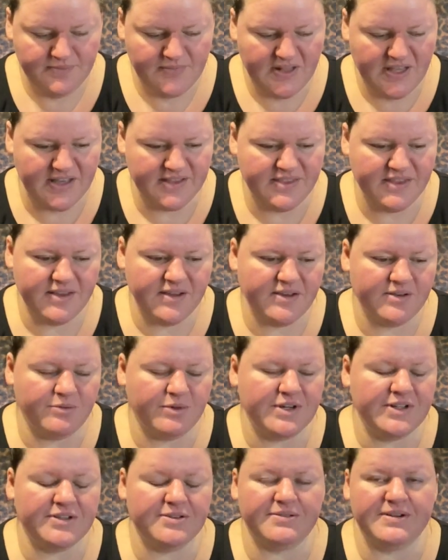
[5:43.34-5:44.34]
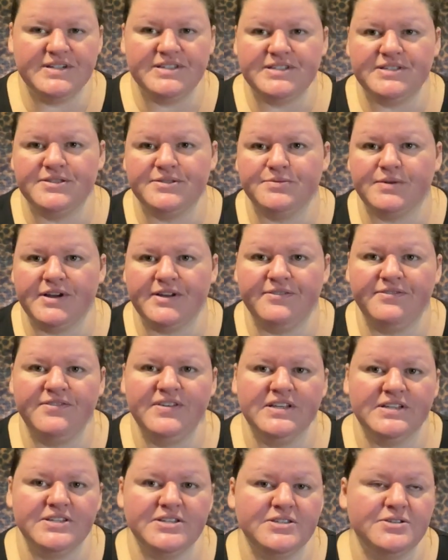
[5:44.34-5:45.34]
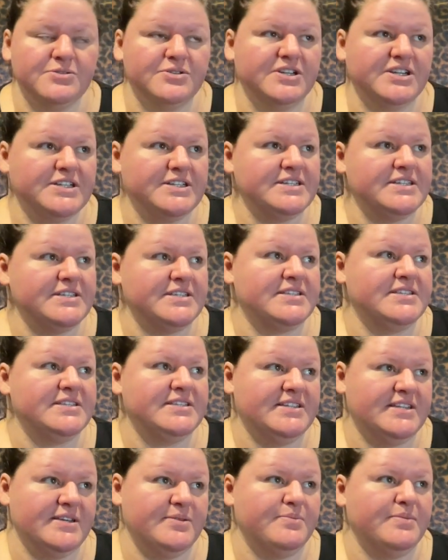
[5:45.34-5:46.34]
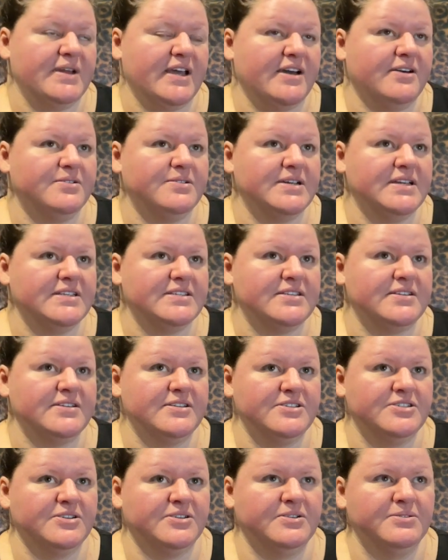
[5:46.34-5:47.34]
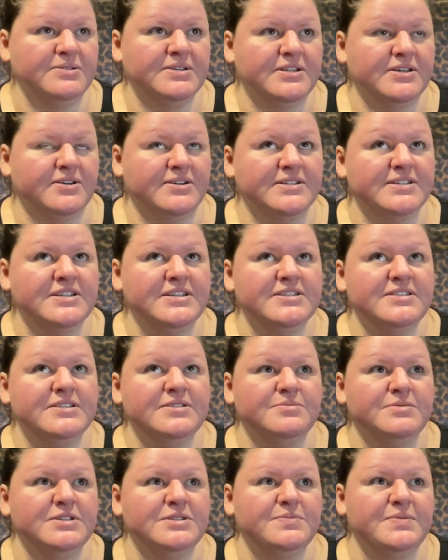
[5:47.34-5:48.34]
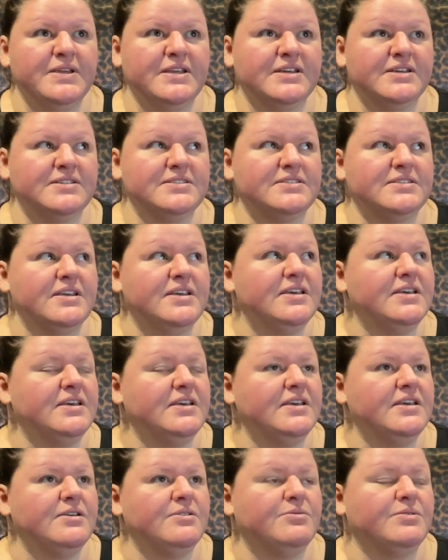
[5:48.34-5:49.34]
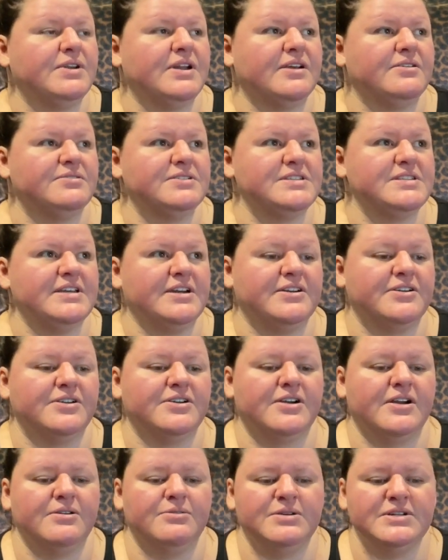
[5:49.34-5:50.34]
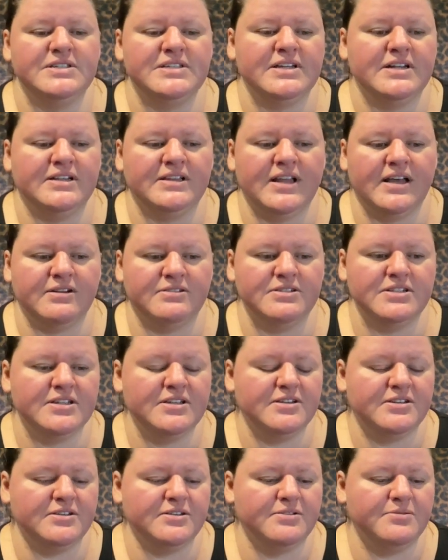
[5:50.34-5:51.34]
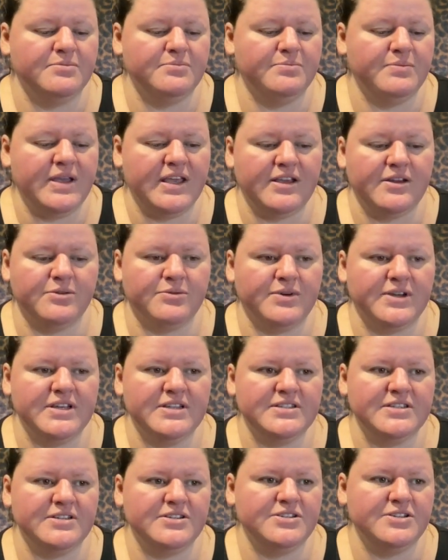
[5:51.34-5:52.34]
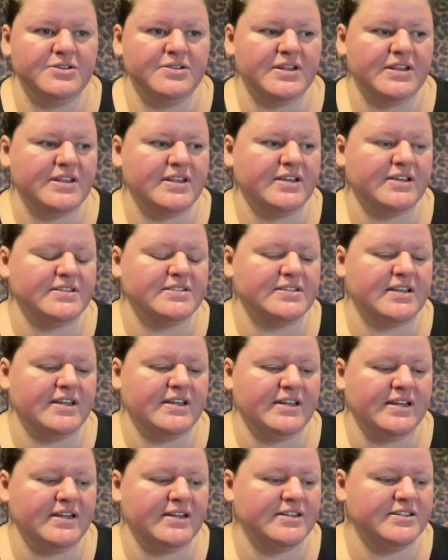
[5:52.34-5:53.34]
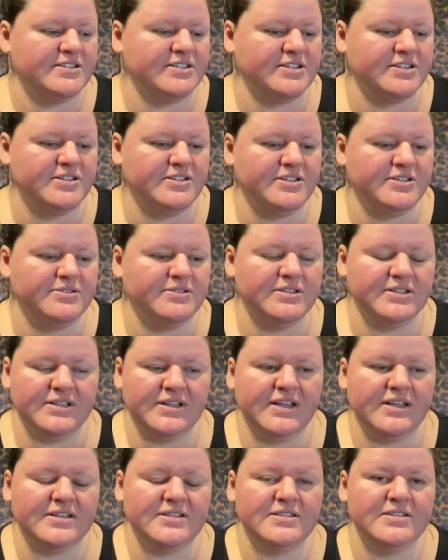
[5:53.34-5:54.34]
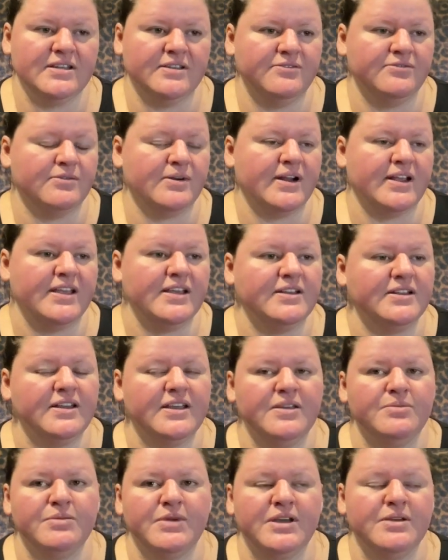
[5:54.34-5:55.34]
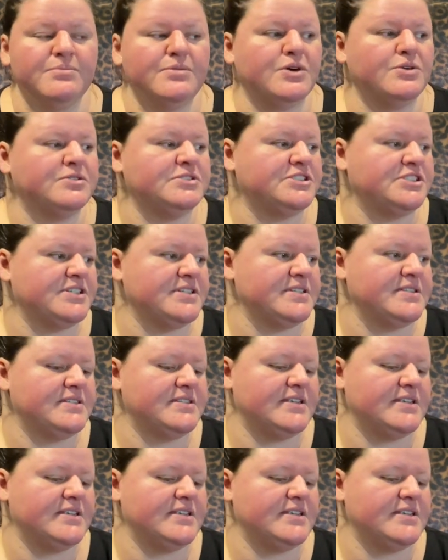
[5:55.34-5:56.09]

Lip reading: I think one of the reasons why it feels so good to stim now as an adult with autism is because when I was younger, I wasn't allowed to make noise and do the things I needed to do to like self-regulate my emotions.